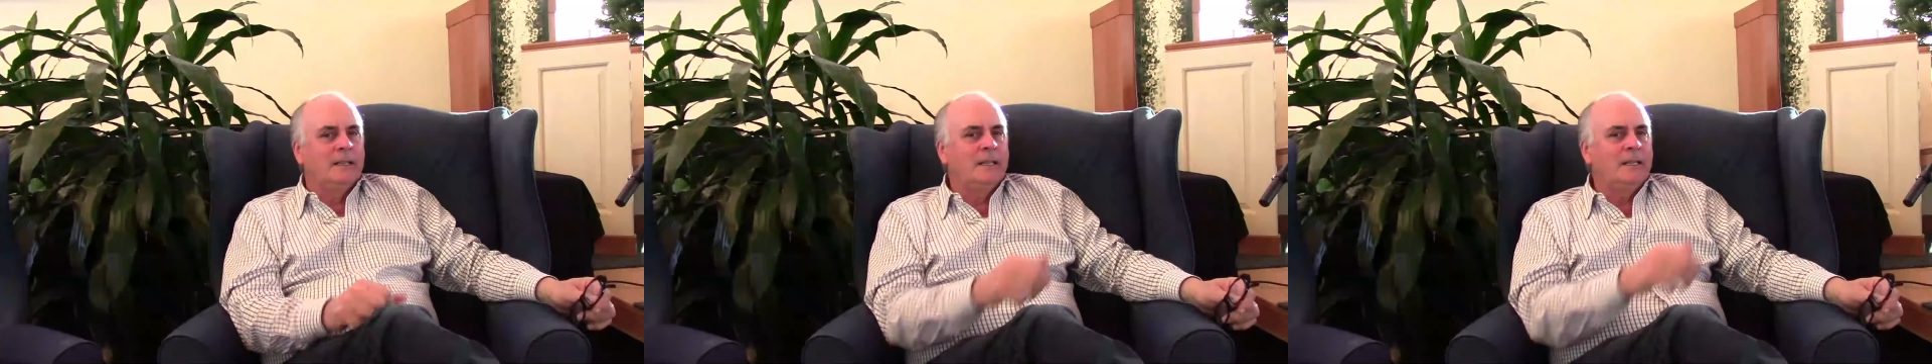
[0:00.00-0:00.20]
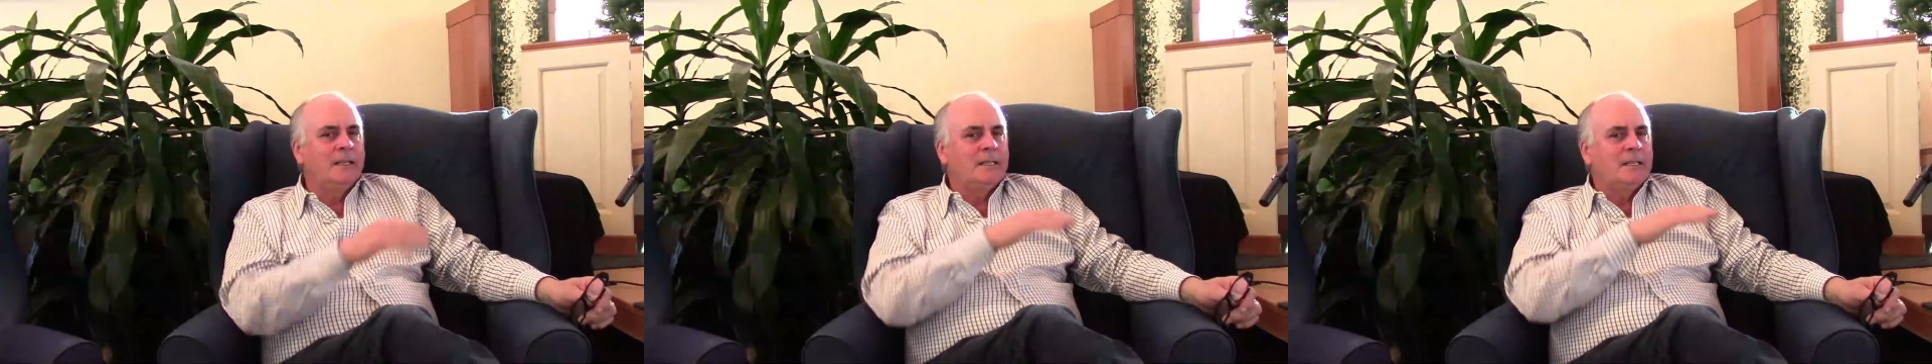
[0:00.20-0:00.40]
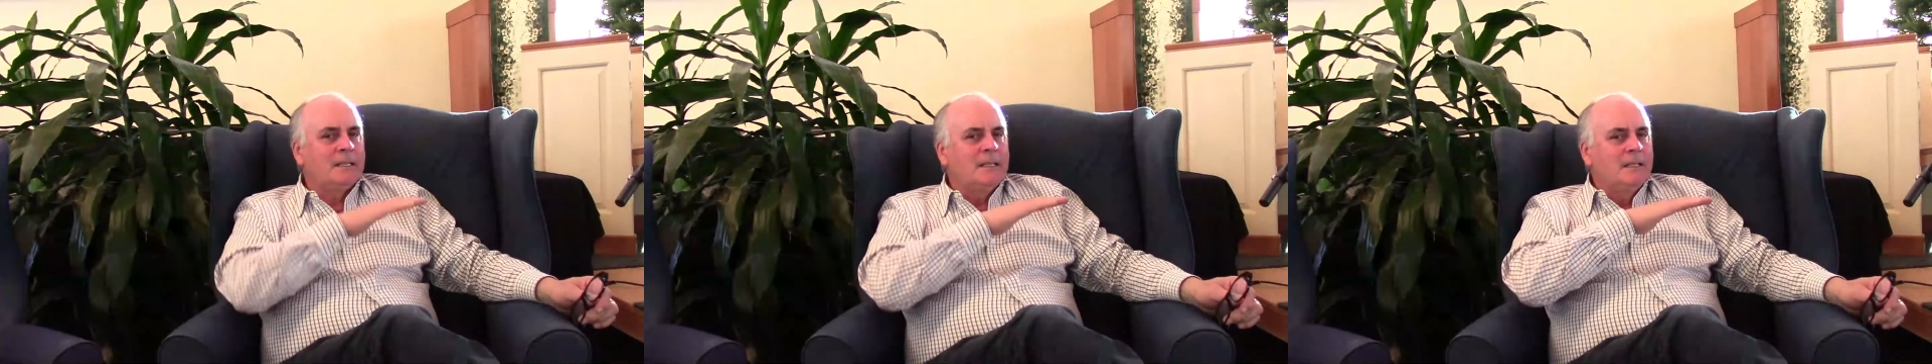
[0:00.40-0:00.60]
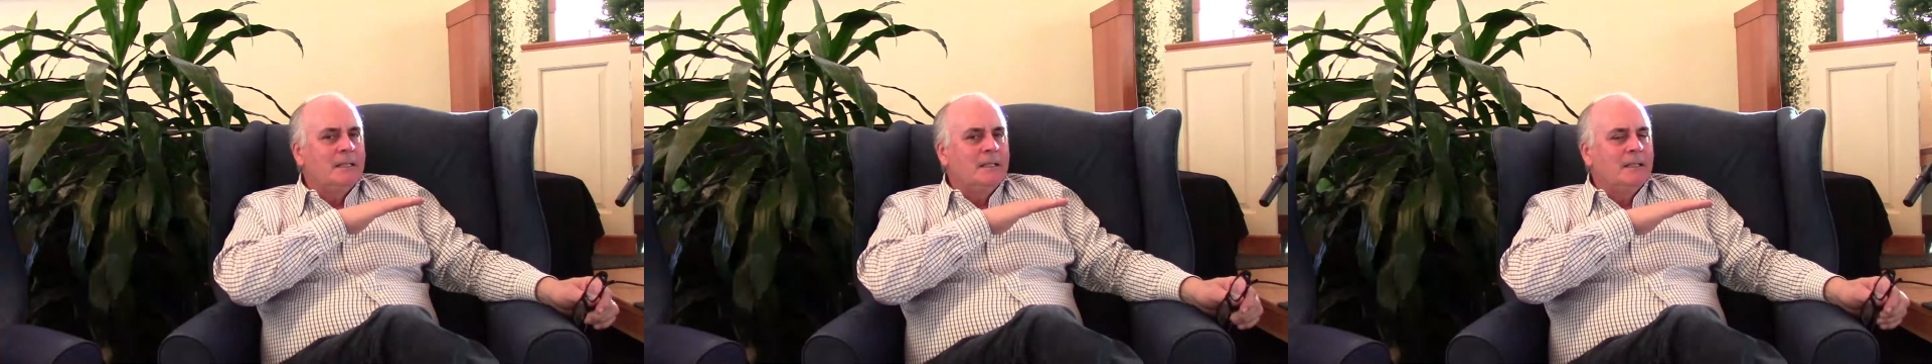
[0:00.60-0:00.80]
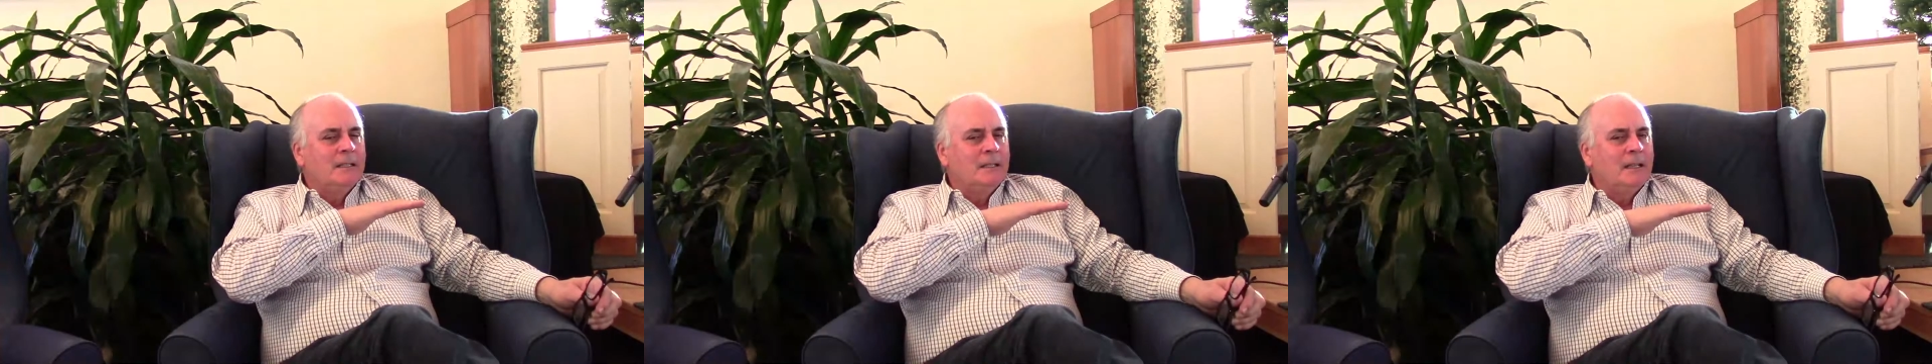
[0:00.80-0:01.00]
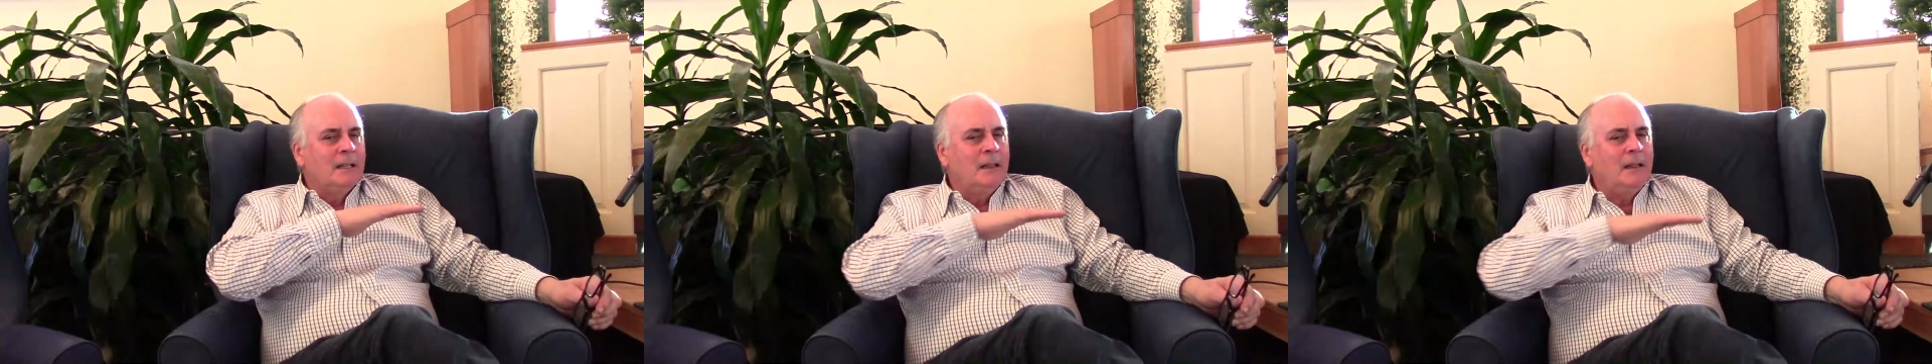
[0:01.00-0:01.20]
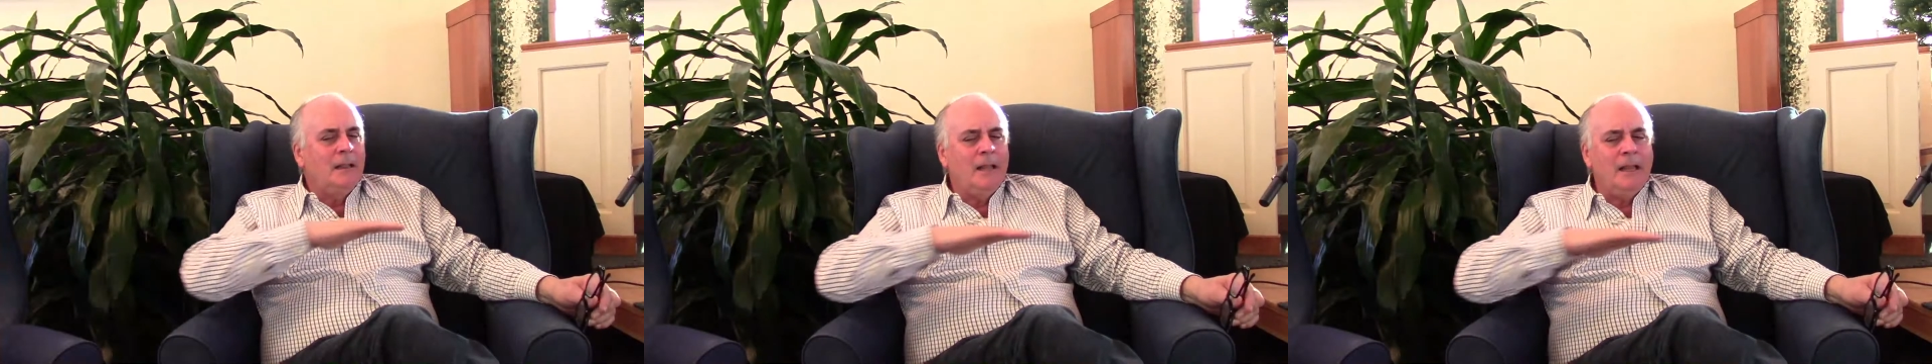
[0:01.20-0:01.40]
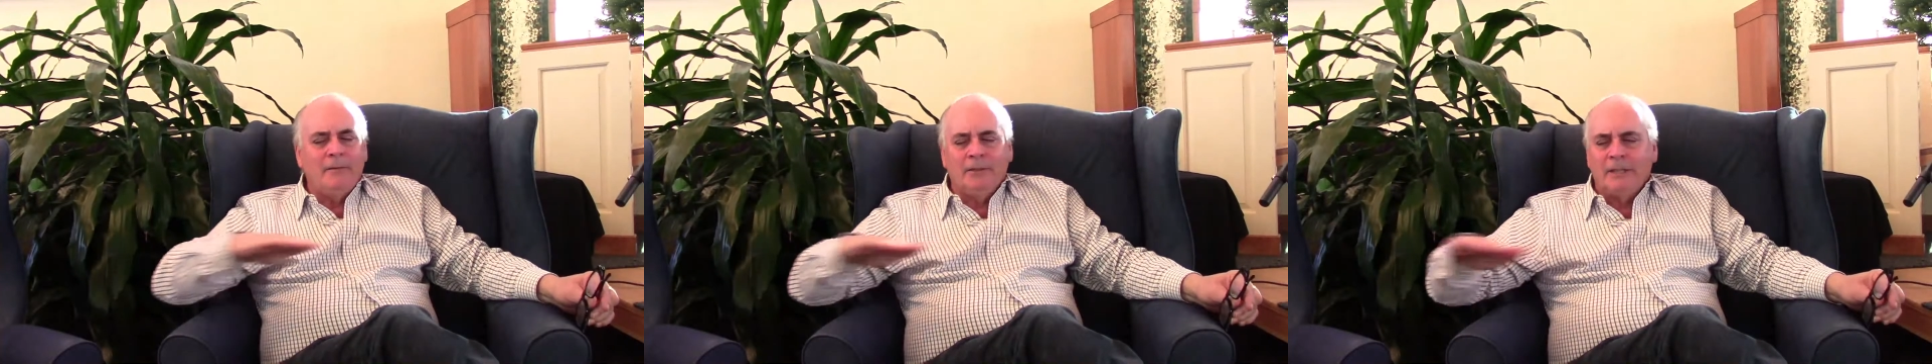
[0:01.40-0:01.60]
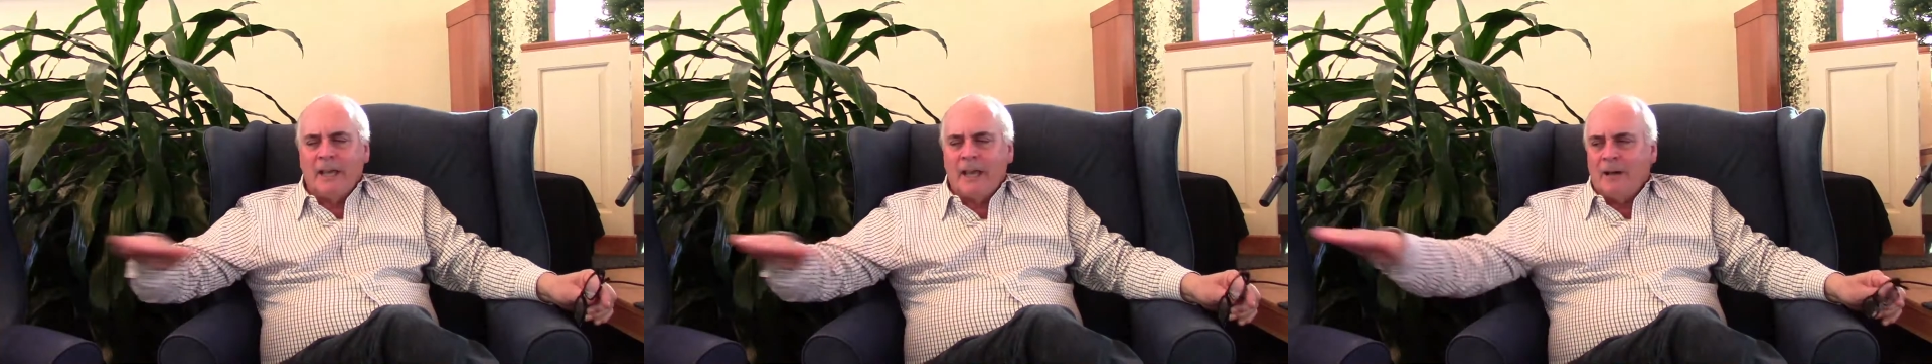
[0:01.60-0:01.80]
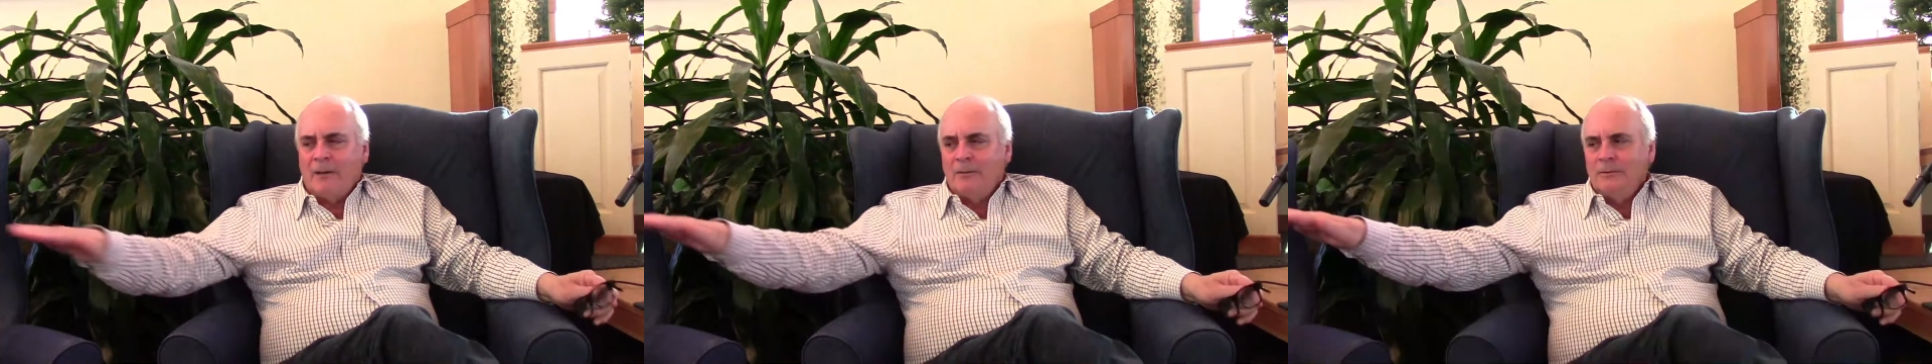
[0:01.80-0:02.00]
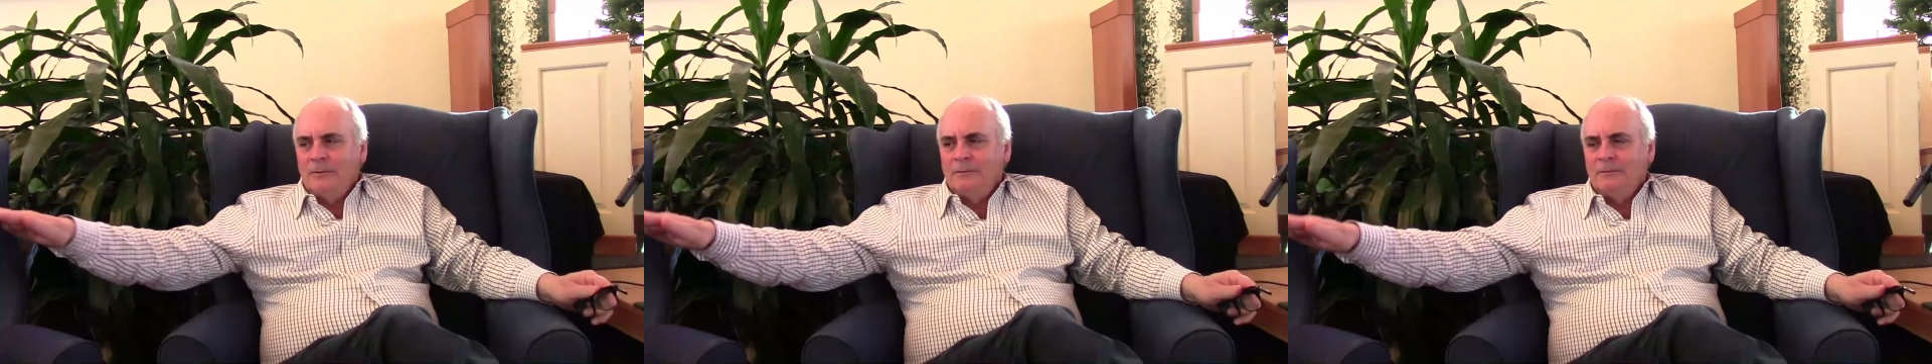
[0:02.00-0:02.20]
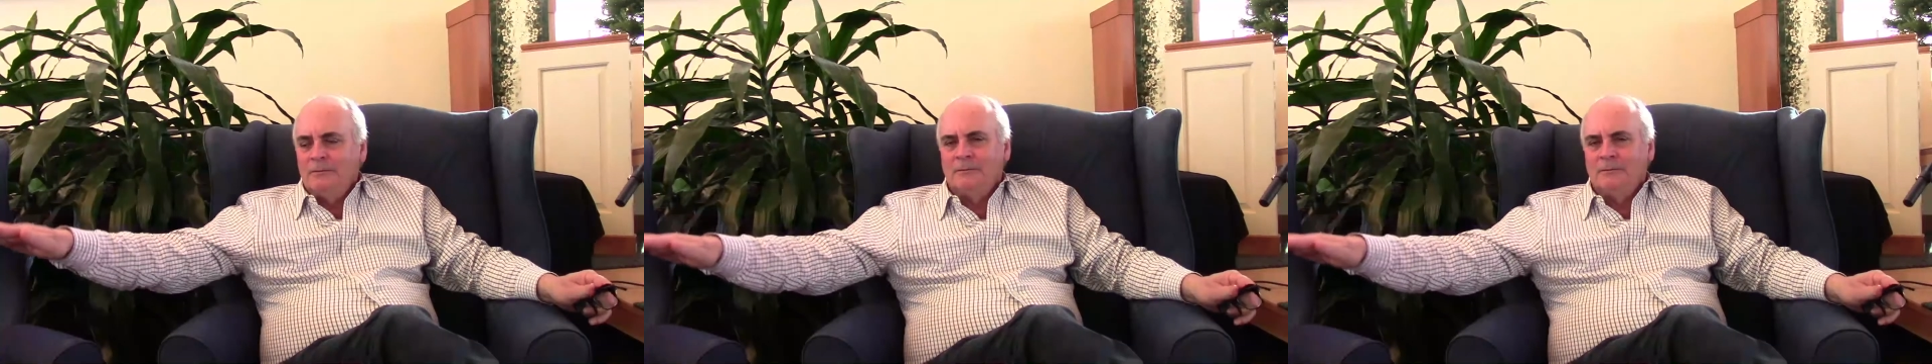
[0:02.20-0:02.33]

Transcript: is leveled out